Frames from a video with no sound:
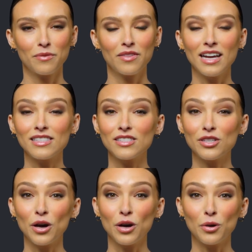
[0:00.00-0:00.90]
That's a
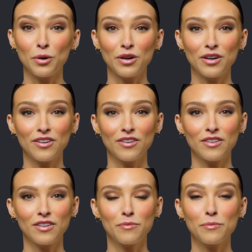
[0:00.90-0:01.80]
tall order,
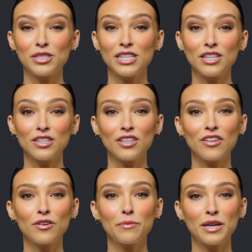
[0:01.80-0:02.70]
particularly
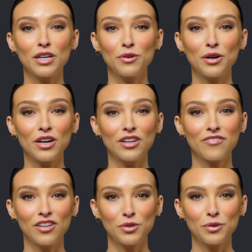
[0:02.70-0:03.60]
for mid-career
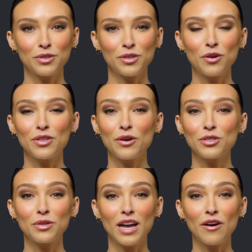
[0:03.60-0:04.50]
individuals or those
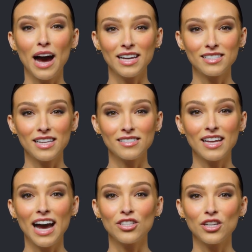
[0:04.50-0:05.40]
without access
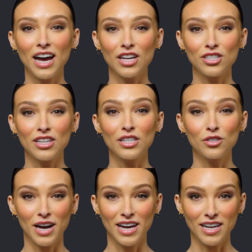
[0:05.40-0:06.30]
to education and
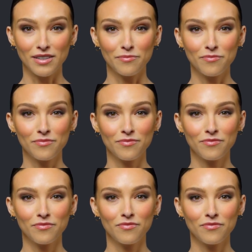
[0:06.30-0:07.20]
training.
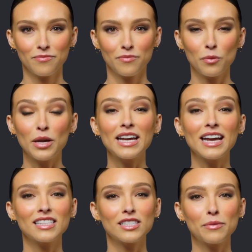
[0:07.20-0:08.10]
We can
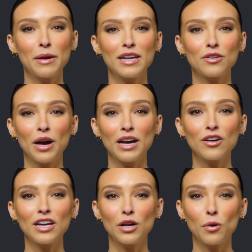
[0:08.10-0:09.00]
anticipate greater
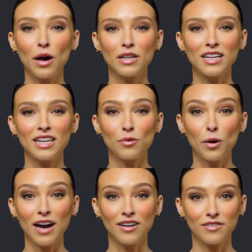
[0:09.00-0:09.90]
inequality as
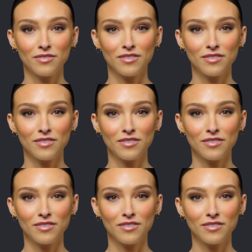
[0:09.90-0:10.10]
well.